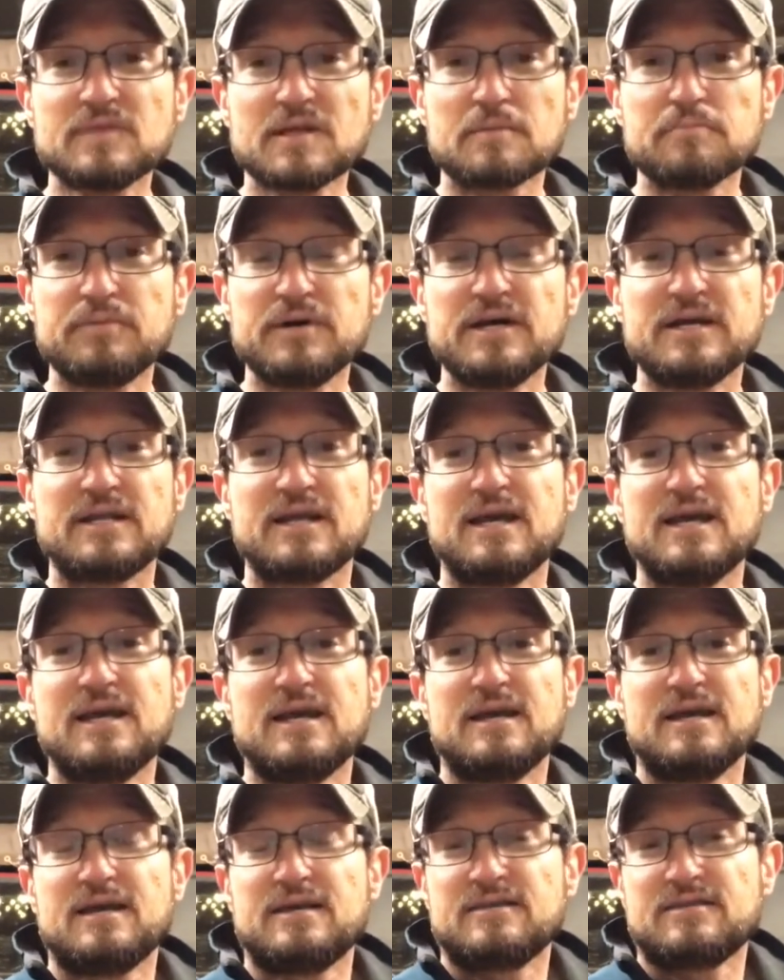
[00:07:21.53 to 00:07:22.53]
But
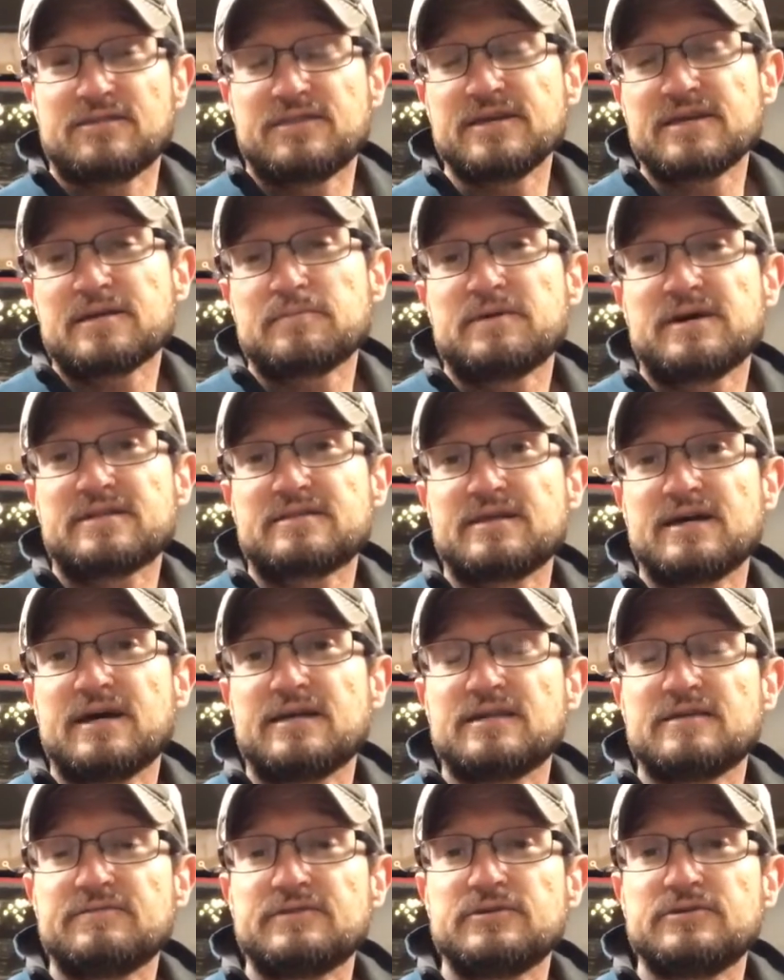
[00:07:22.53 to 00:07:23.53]
think about
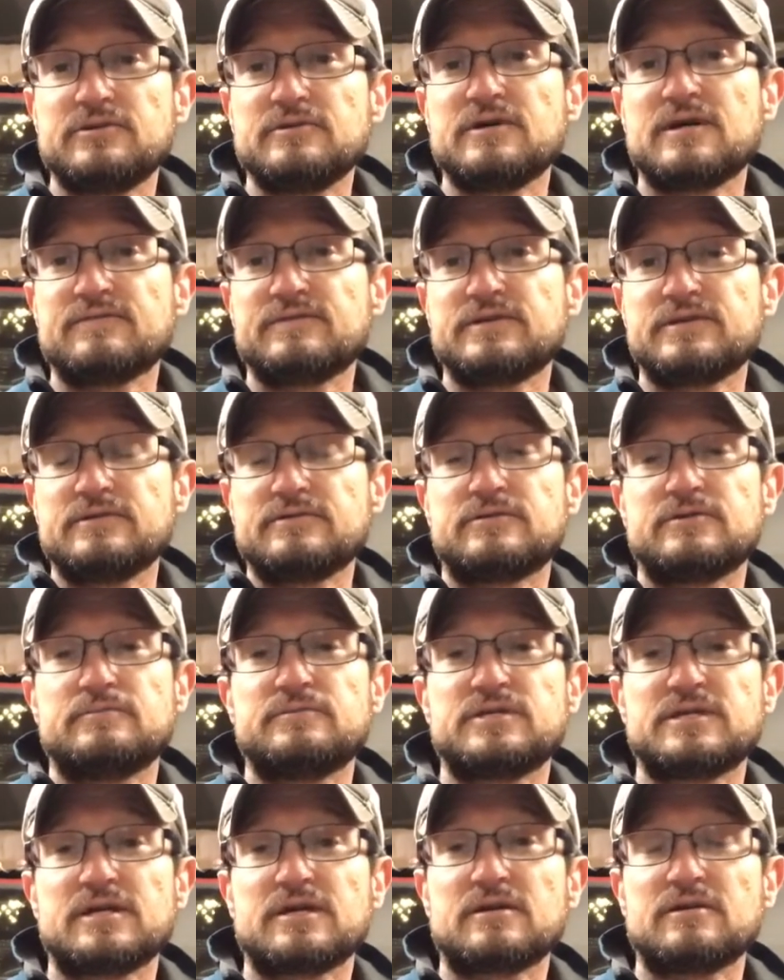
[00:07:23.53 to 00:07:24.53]
that if you do have a YouTube
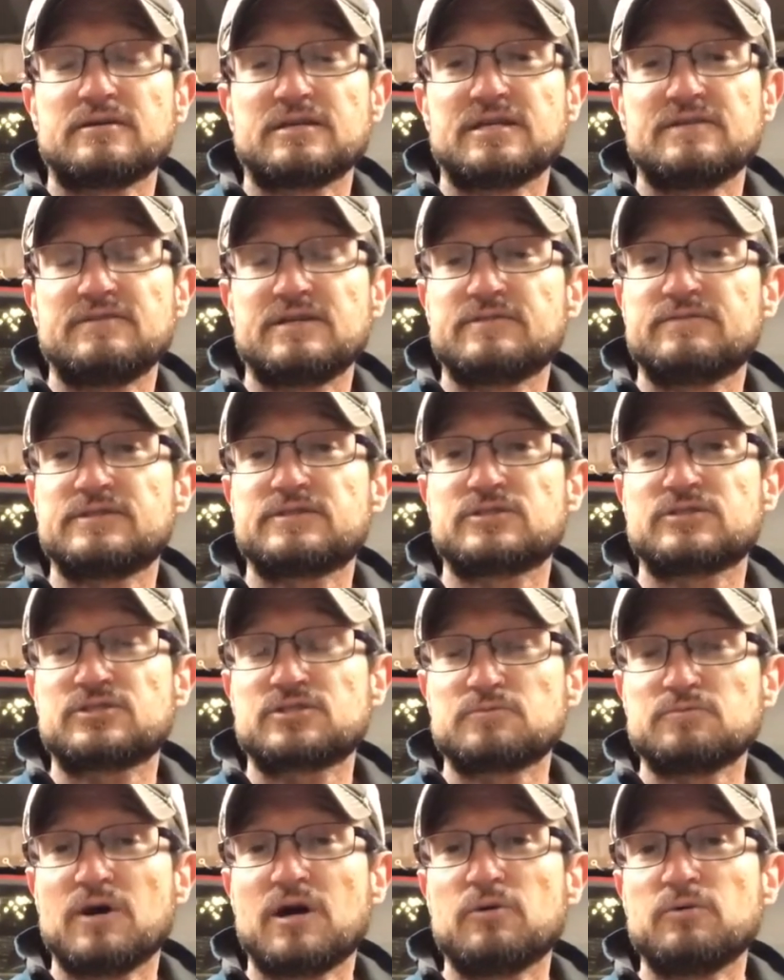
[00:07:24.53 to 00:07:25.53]
channel, even if it's a
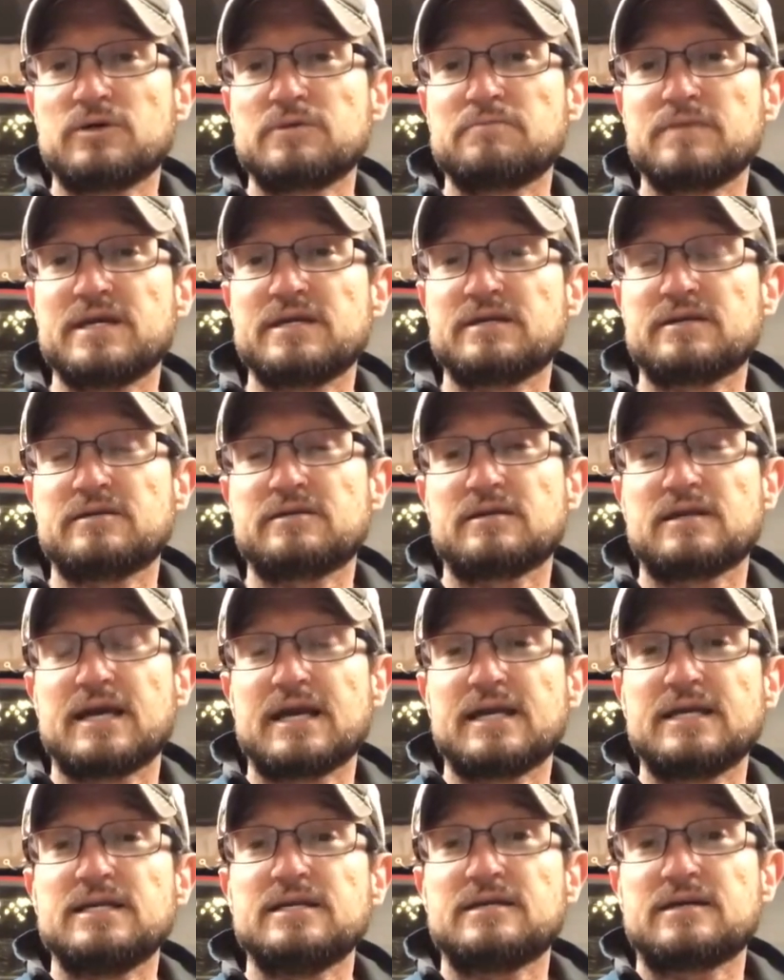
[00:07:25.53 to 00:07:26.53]
small one making
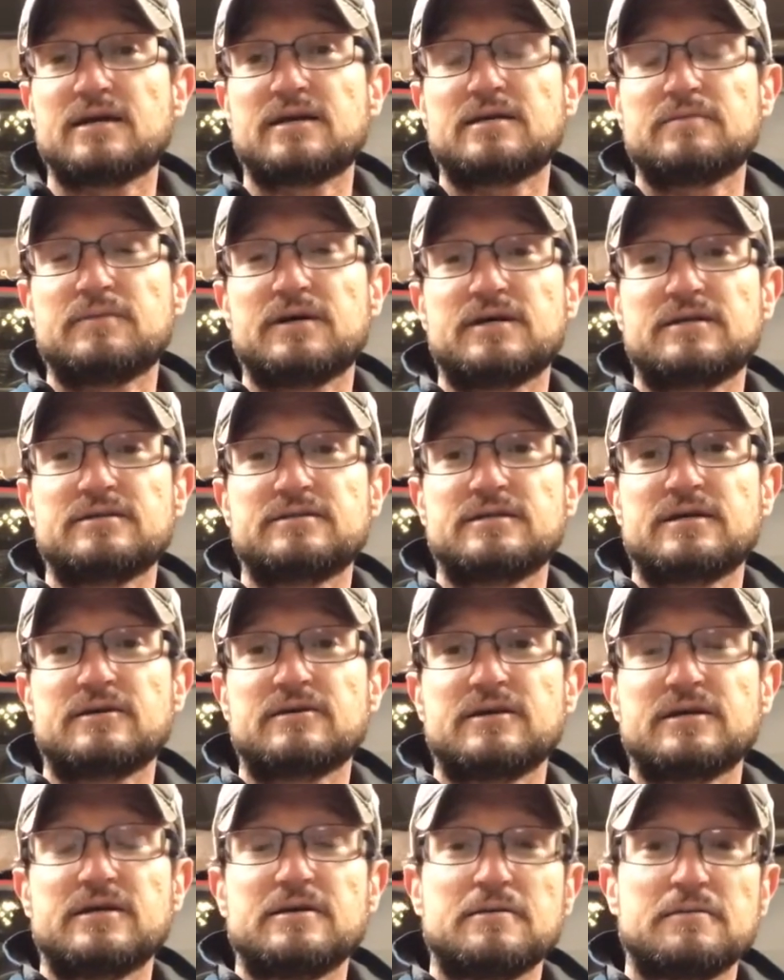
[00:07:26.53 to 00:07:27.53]
any kind of
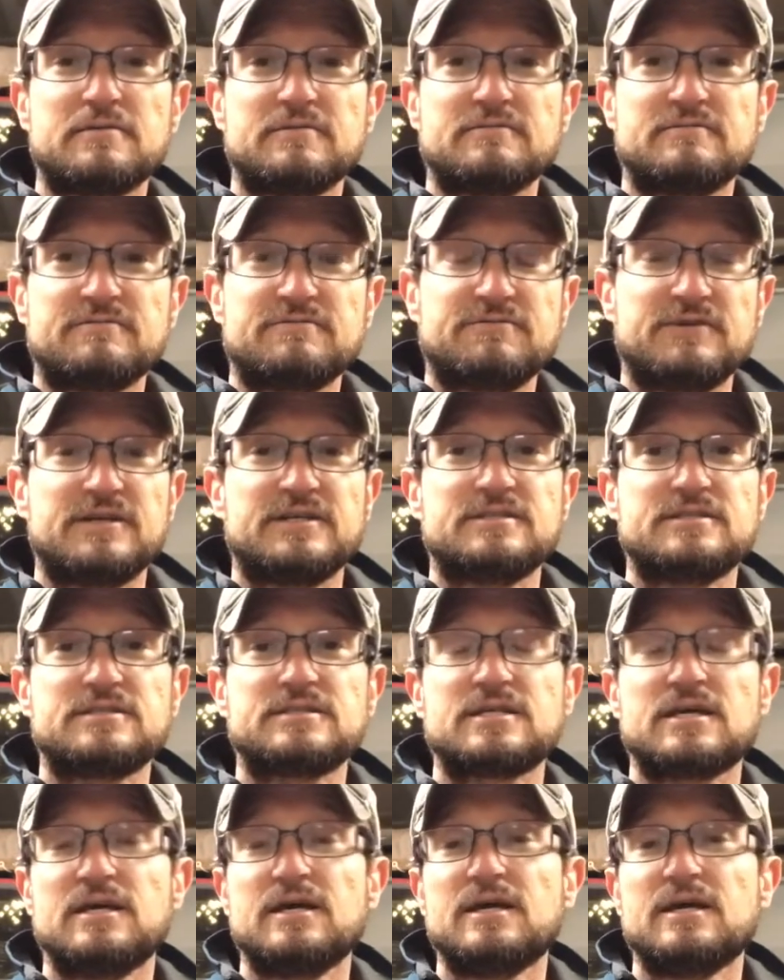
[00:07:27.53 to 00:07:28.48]
monetary funds,